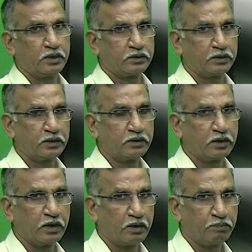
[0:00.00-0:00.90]
then
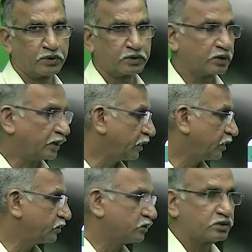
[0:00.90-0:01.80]
further
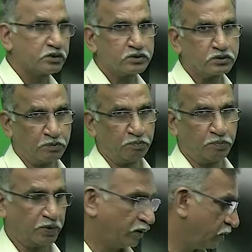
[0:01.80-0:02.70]
analysis is
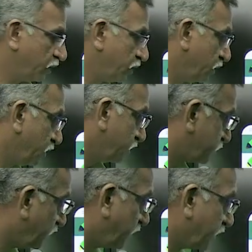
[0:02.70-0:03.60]
simple.
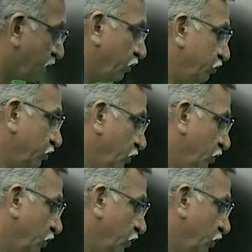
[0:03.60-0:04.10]
See here now.